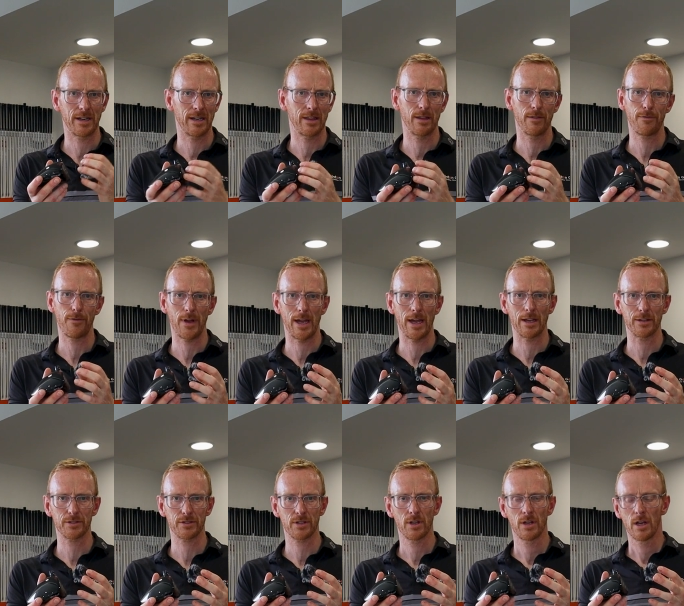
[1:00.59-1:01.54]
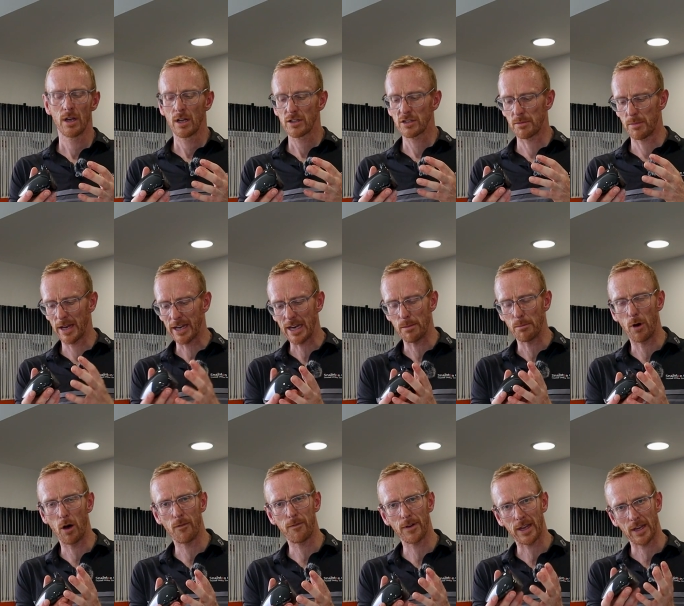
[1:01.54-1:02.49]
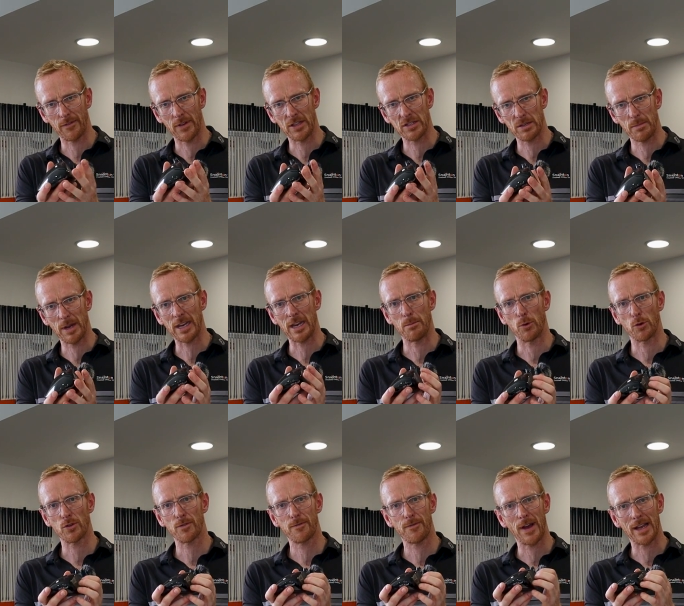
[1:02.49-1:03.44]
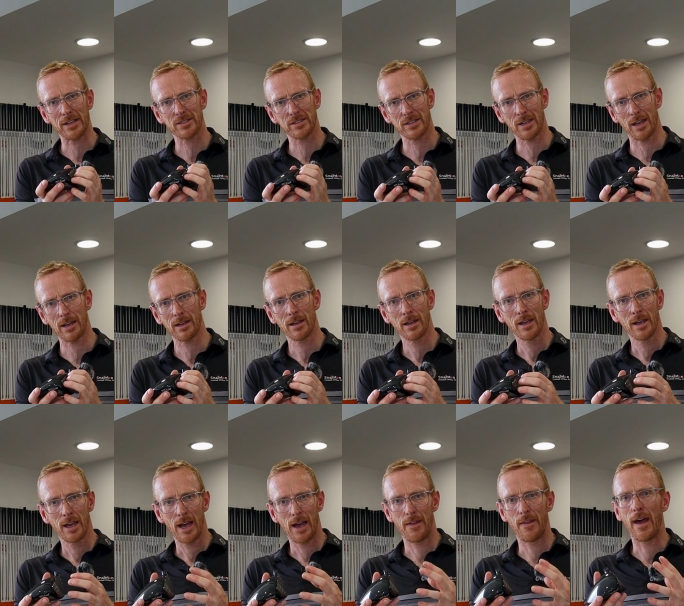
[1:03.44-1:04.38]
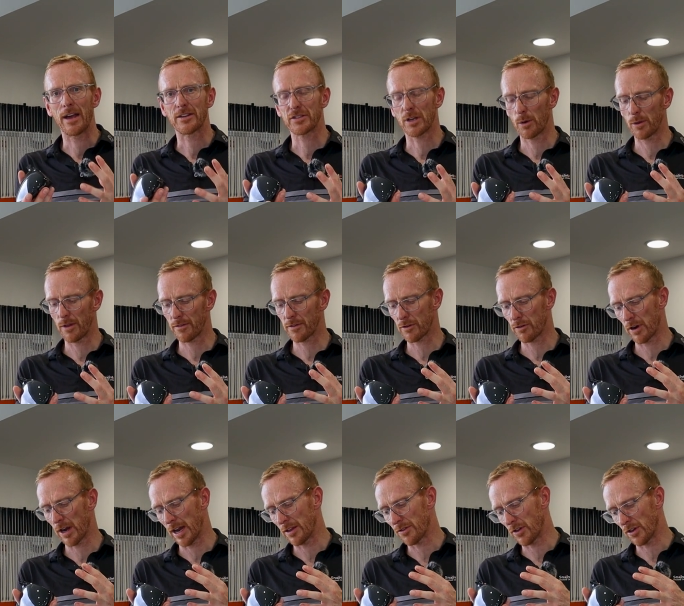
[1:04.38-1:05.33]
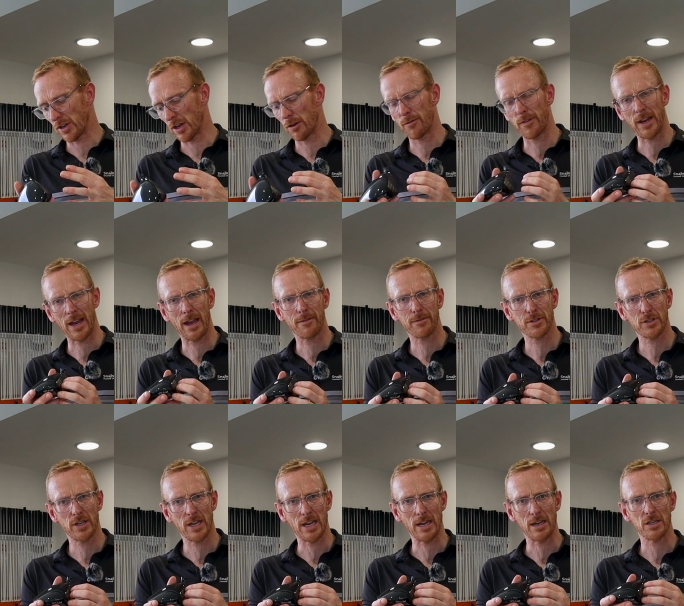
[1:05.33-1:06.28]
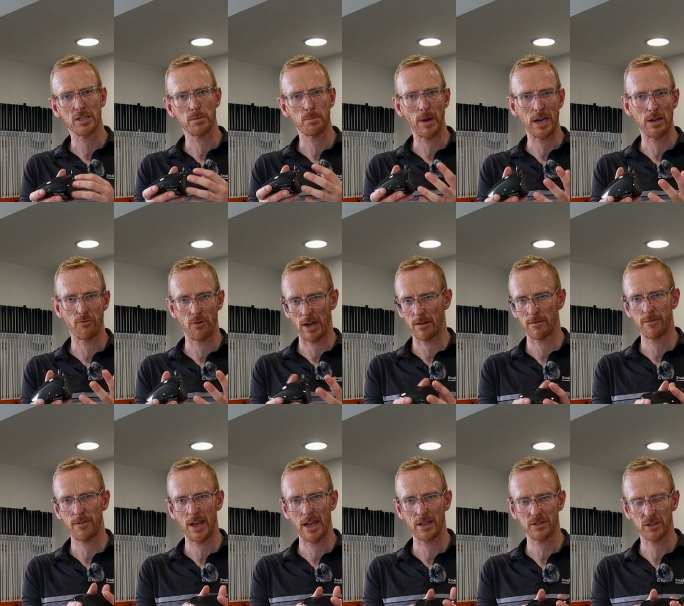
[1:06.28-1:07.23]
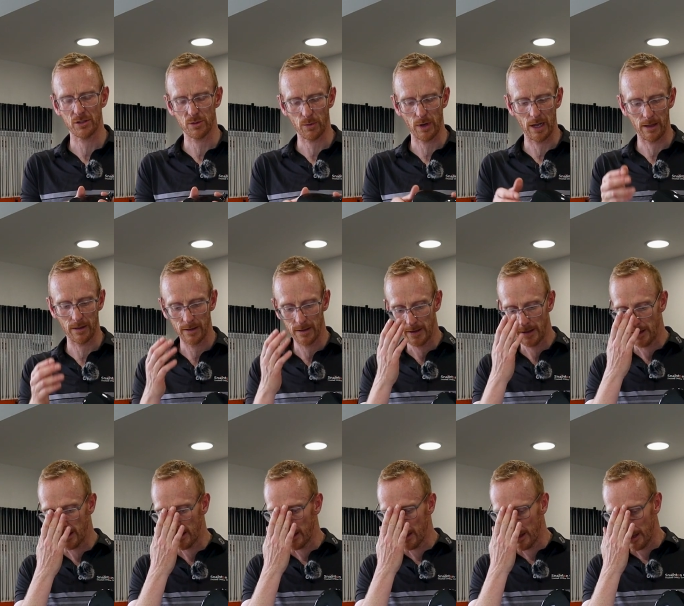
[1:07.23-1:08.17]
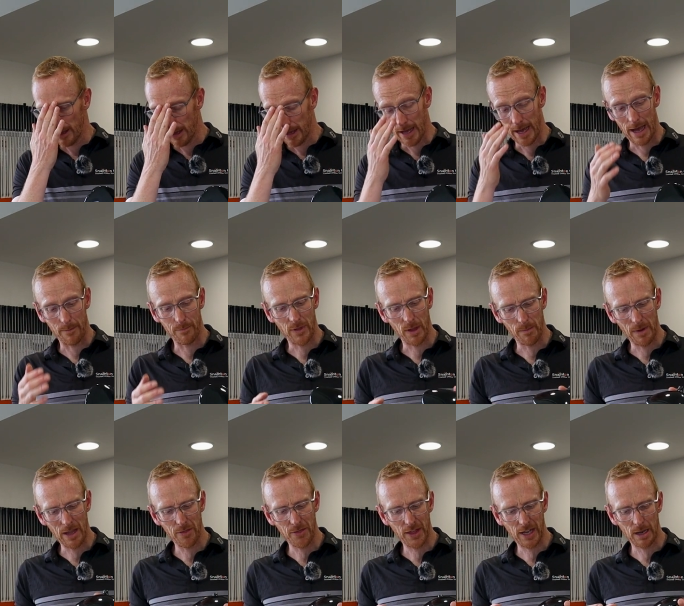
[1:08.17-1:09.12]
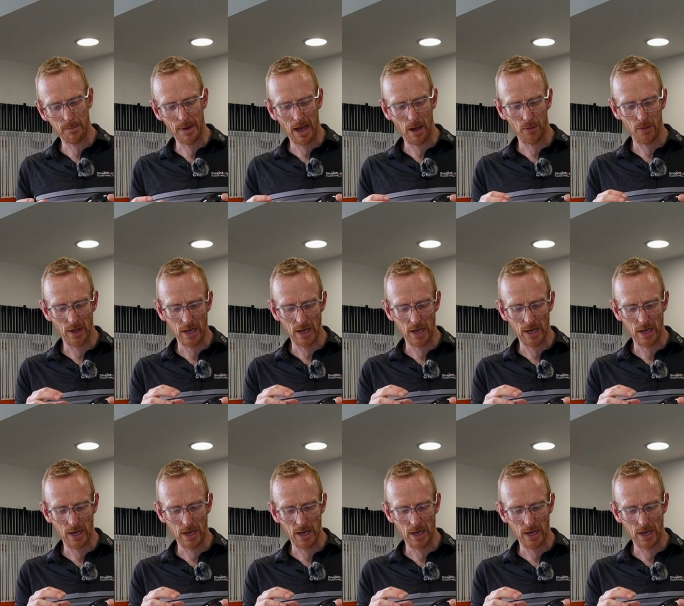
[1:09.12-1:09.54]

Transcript: and in the face to make it more forgiving, to make it much faster. And that's how they've created the new VFT speed ring face as well. The main thing about